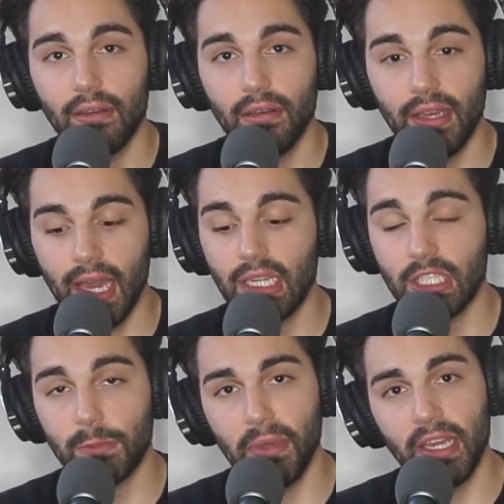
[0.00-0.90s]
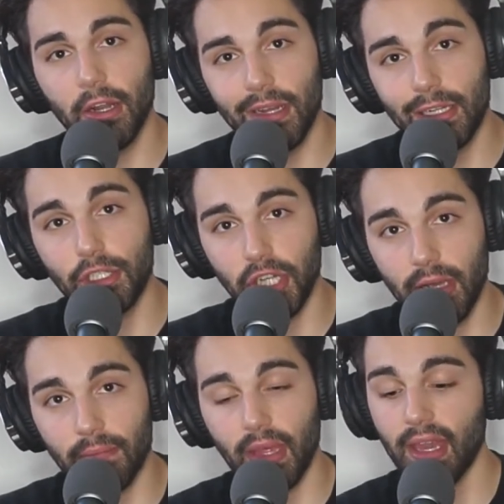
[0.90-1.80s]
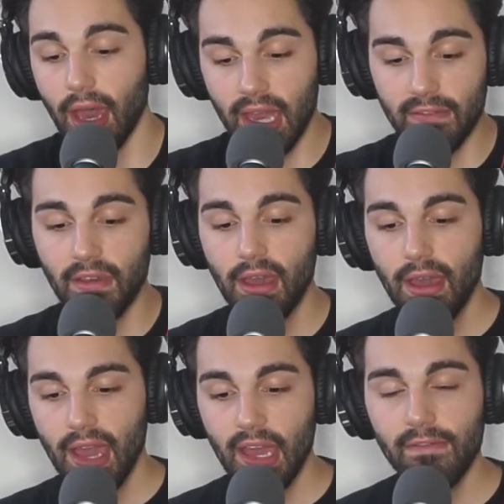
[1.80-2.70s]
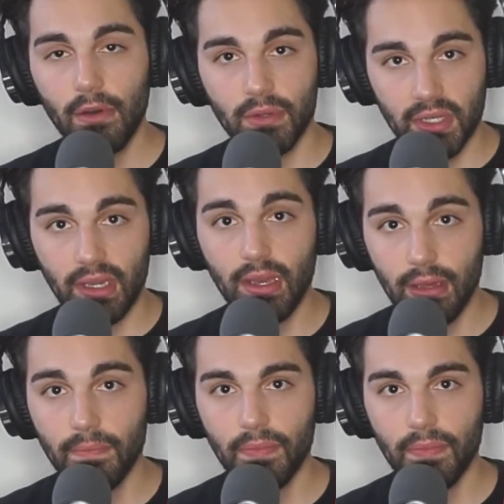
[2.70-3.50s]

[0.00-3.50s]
He had a speaker in a gym. Like I have headphones, like